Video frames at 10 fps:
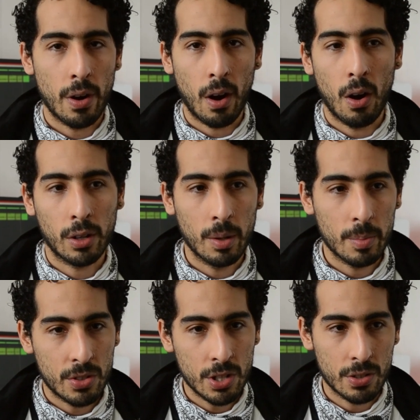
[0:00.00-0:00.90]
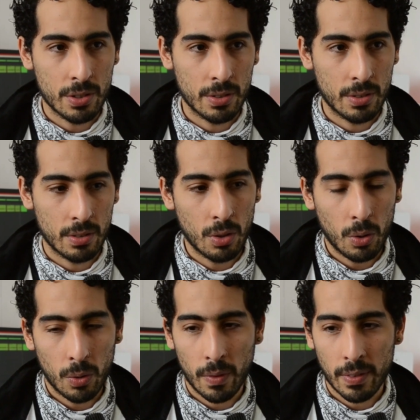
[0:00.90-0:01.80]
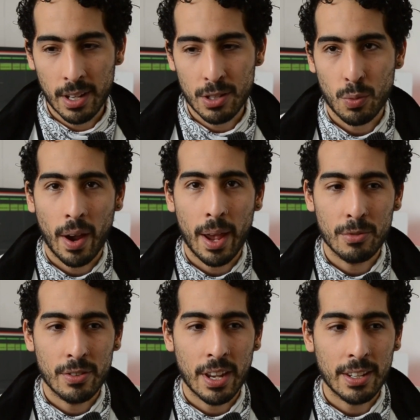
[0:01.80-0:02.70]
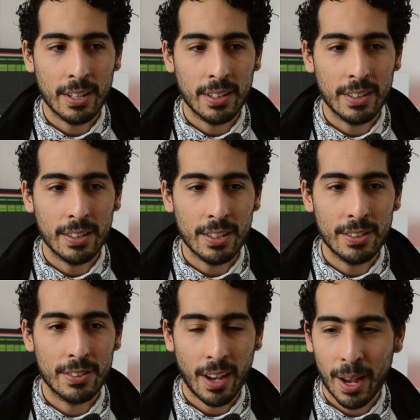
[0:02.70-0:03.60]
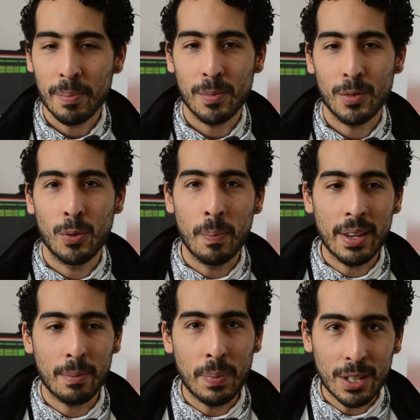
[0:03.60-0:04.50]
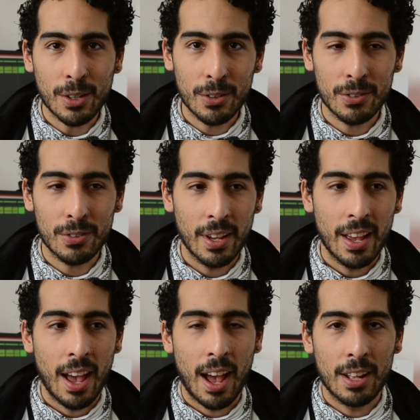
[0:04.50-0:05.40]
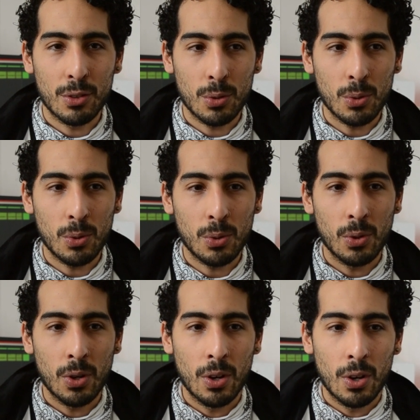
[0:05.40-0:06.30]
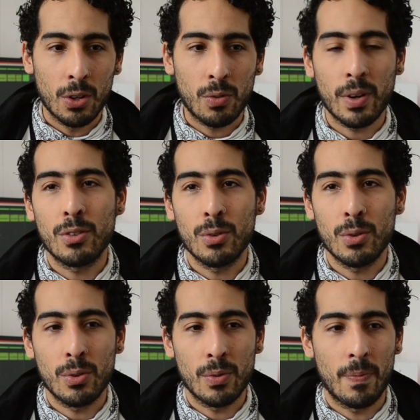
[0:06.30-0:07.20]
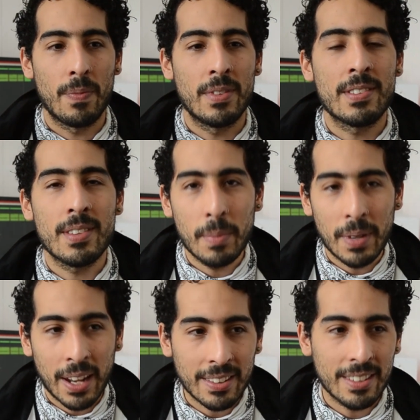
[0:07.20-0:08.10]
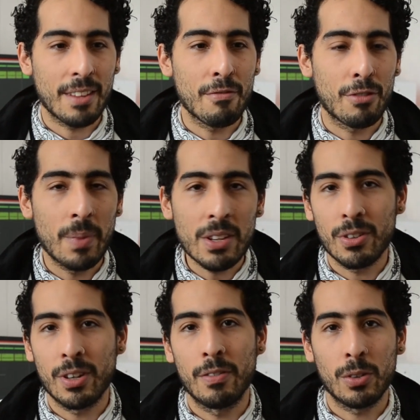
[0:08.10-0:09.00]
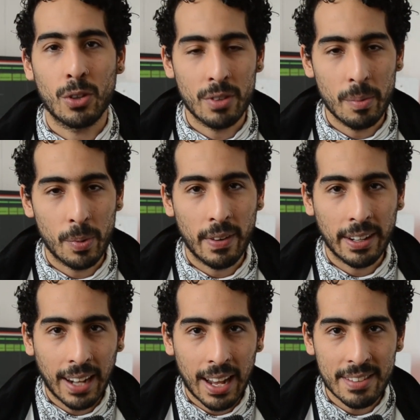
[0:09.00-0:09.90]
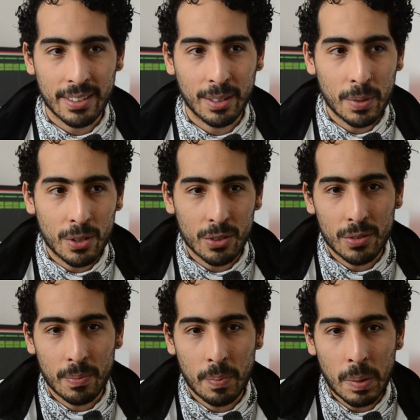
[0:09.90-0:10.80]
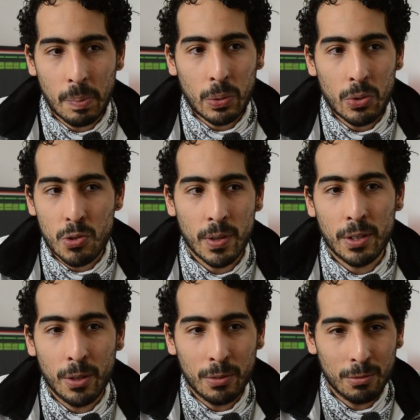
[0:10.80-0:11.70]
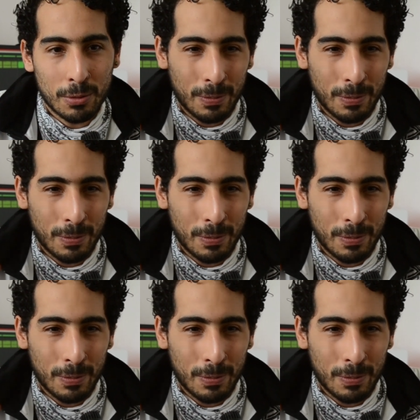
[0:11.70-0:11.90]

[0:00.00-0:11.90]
our compositions. So that's why I'm taking this time to make videos and to try to disseminate this information about contemporary classical, because people usually don't